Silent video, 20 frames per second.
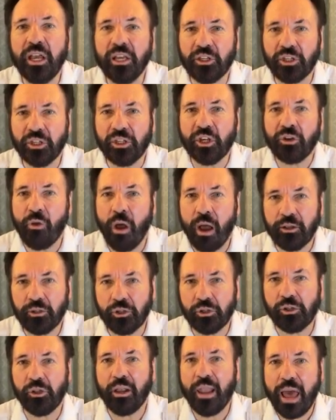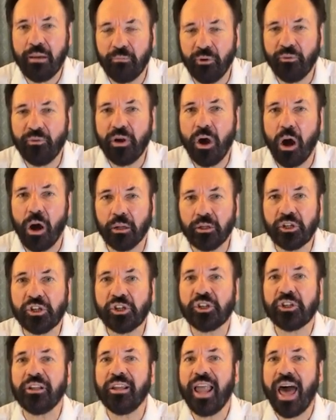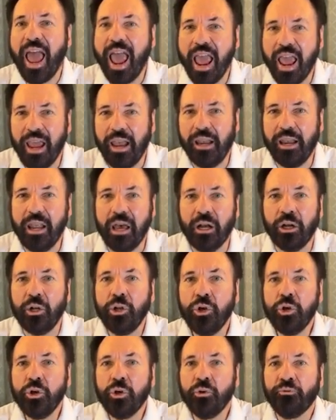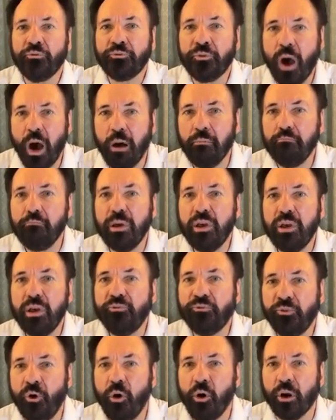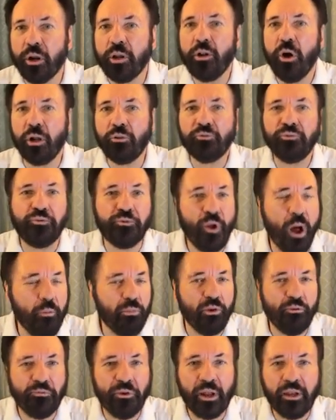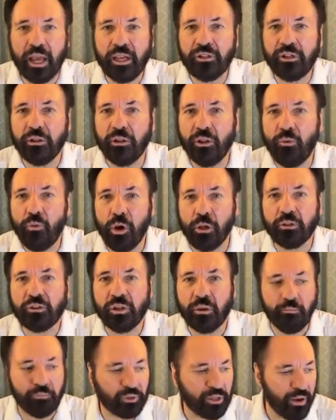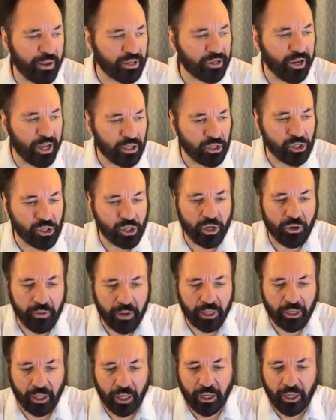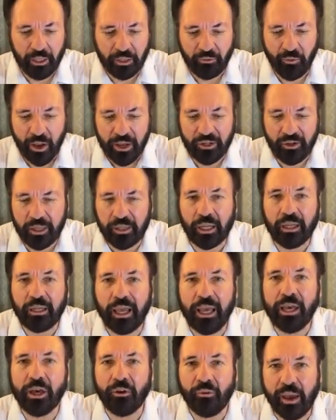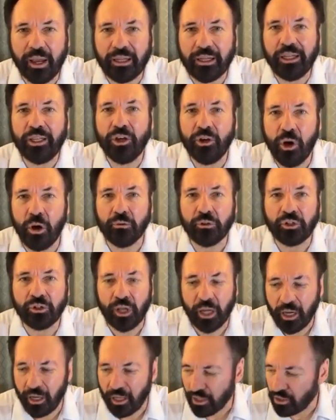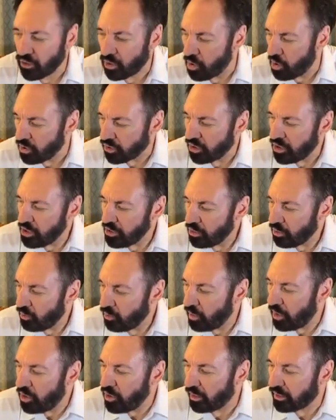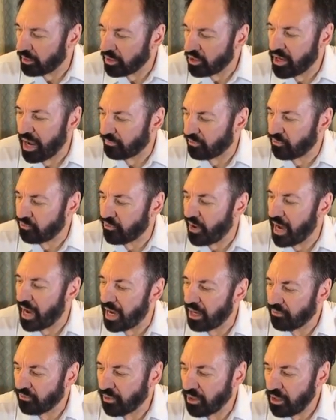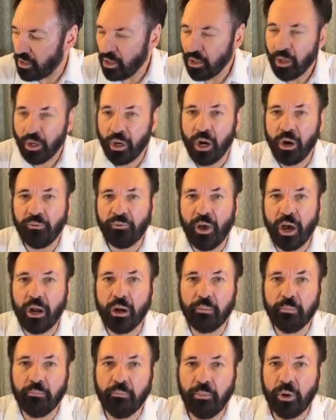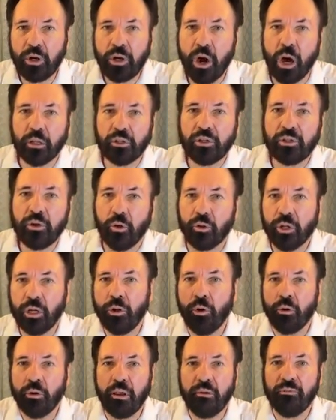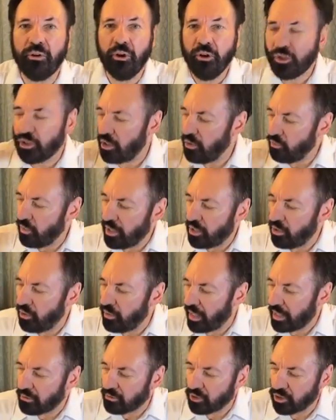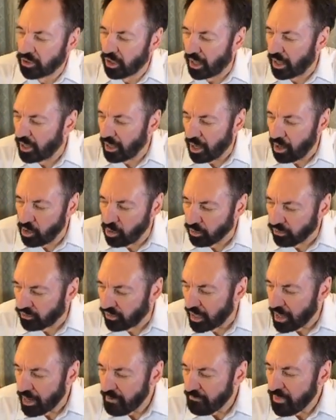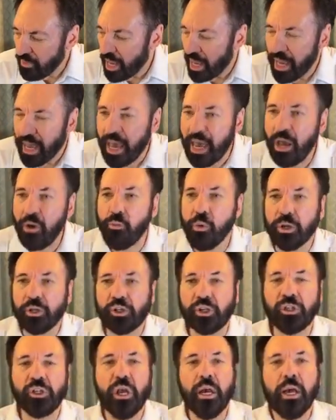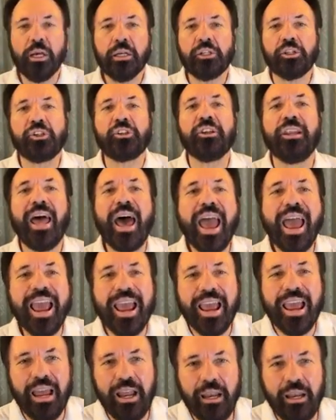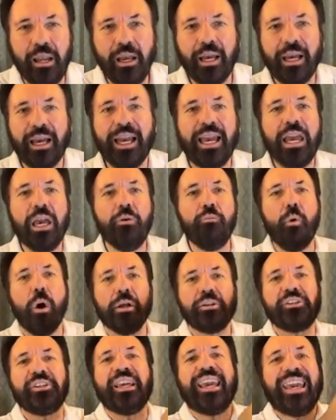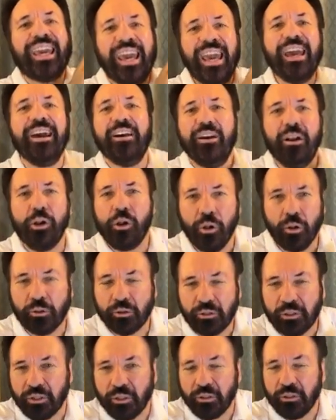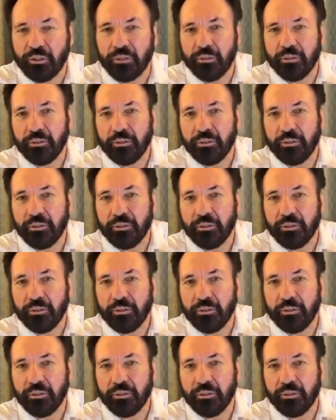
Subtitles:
Jesus Christ is the Lamb of God slain from before, not from the foundation of the world. Some translations translate that incorrectly. You go and study this, of course. We do it in chapter 5 of our book, God's Golden Glory Revolution. We do that, study the whole thing. He was slain. He was killed